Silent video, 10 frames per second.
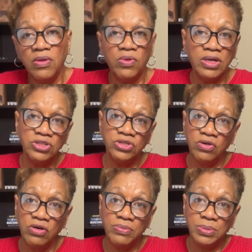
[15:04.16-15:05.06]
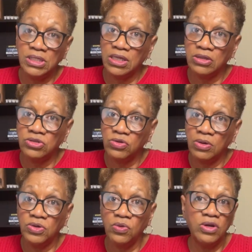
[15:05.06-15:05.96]
what is your particular
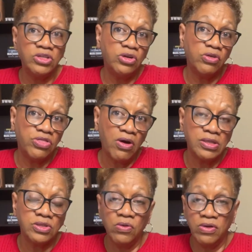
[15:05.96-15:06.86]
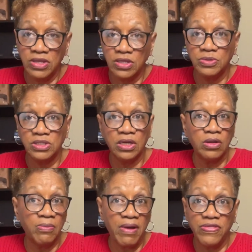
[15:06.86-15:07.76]
scripture? What are your thoughts on this
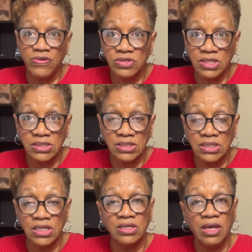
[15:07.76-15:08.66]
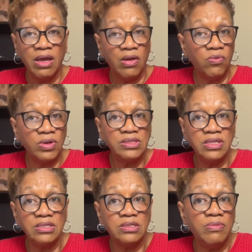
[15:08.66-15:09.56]
particular Matthew 6:6? What does
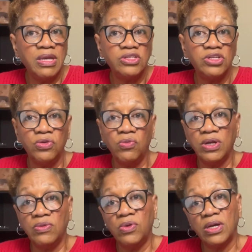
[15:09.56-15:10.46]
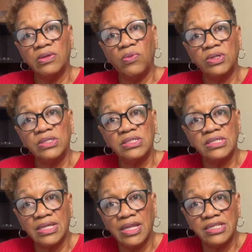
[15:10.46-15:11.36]
this mean to you? What does
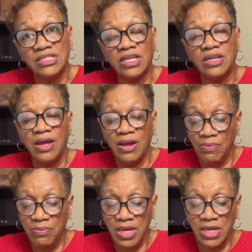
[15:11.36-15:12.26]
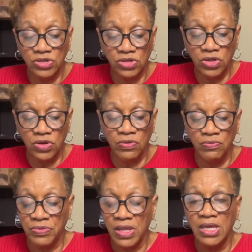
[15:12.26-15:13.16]
this lesson mean to you?
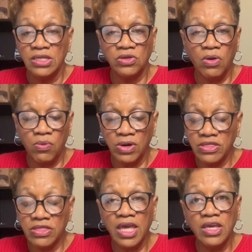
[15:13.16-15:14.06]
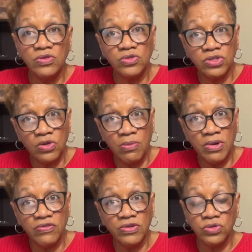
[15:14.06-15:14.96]
So I want to thank you so
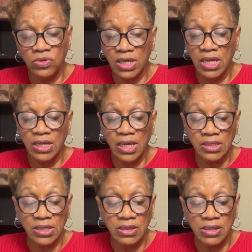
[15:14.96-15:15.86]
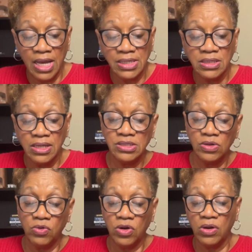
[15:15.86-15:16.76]
much for tuning in. And the next
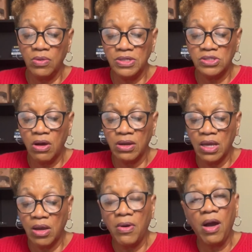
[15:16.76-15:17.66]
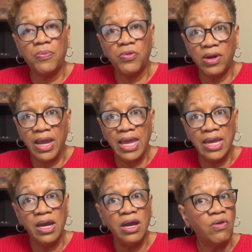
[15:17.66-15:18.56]
lesson, we're going to be talking about
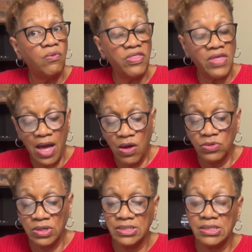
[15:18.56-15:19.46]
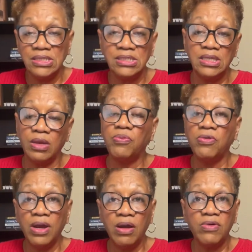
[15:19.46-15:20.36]
praying without ceasing,
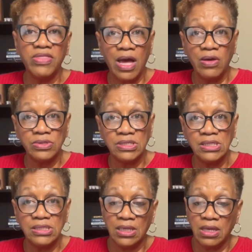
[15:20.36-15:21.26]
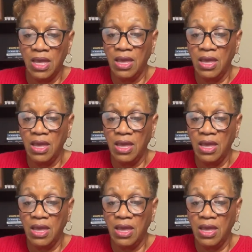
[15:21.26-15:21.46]
prayer without ceasing.